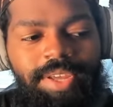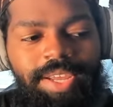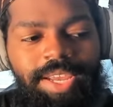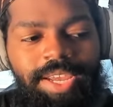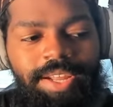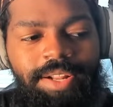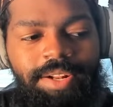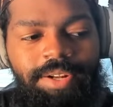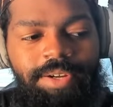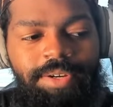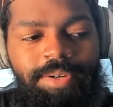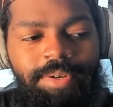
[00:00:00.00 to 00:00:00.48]

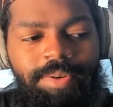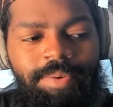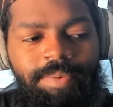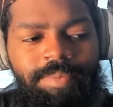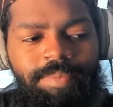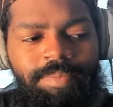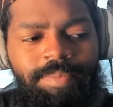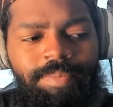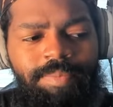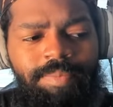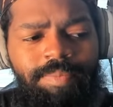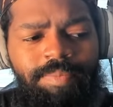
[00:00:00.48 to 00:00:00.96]
And
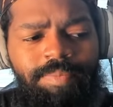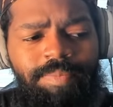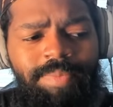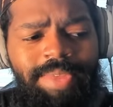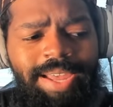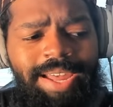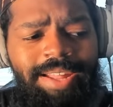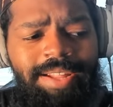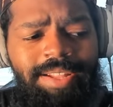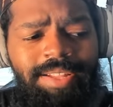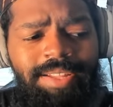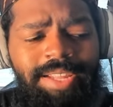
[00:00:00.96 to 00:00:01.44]

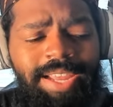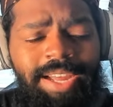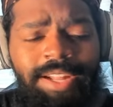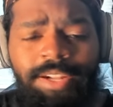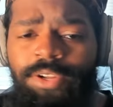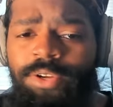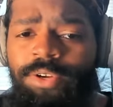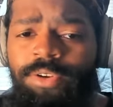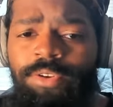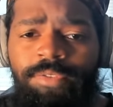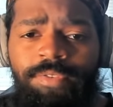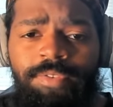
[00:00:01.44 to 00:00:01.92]
y'all
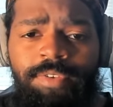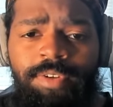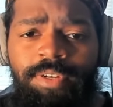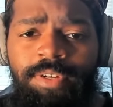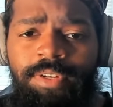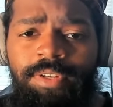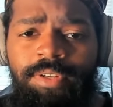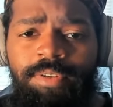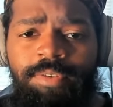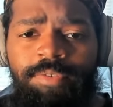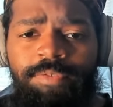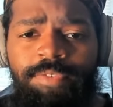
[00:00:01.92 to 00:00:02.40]

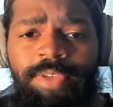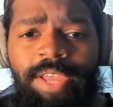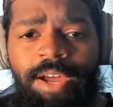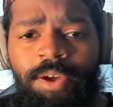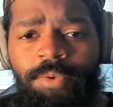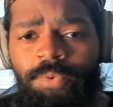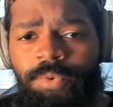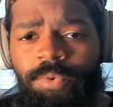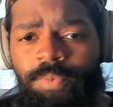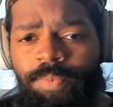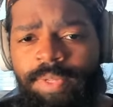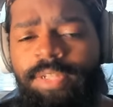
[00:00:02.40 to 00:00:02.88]
know
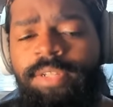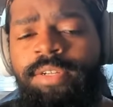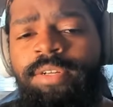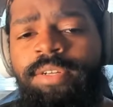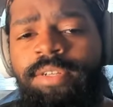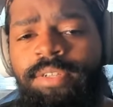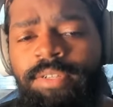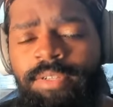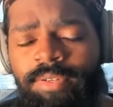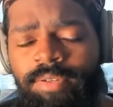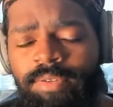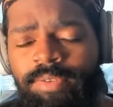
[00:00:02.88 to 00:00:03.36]

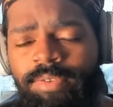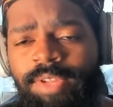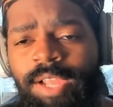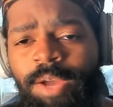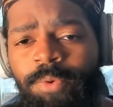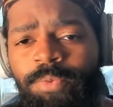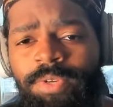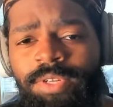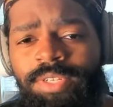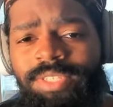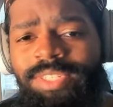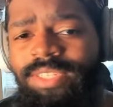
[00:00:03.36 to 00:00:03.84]
y'all
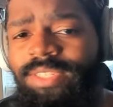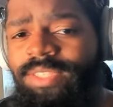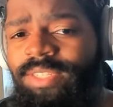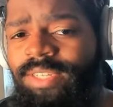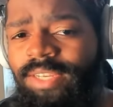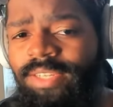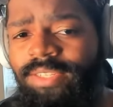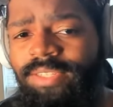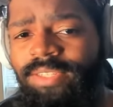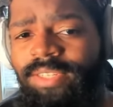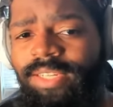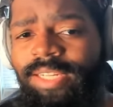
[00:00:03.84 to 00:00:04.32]
want to
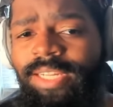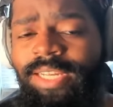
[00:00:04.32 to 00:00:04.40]
suggest